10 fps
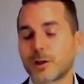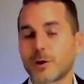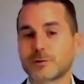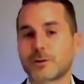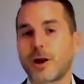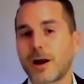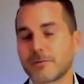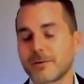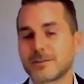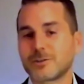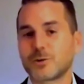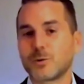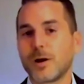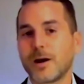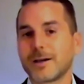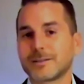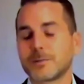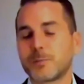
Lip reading: close it off and to